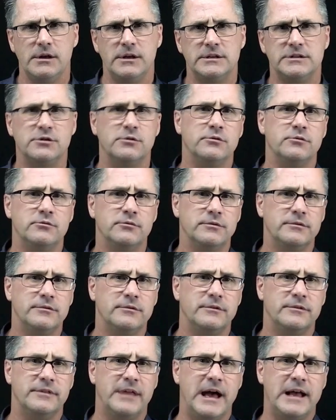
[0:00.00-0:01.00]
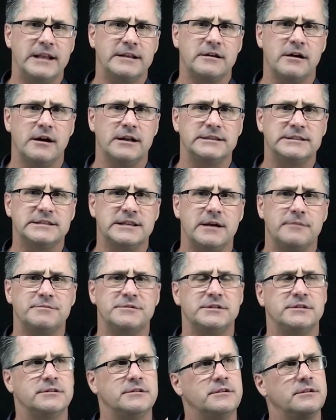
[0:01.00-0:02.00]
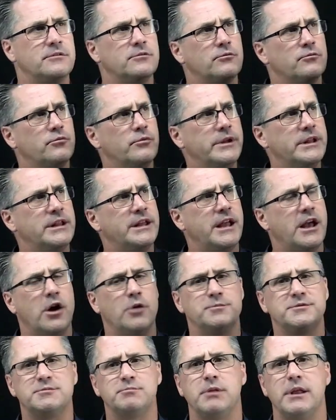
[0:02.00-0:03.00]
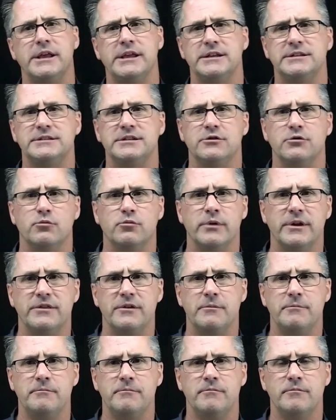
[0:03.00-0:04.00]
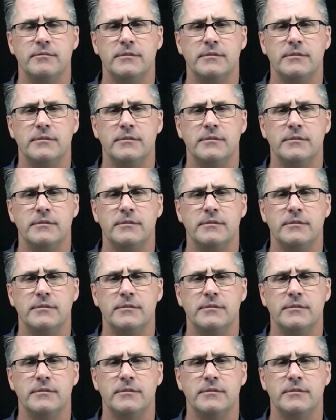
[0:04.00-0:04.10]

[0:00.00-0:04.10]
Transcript: So that concept really helps play into the rhythm,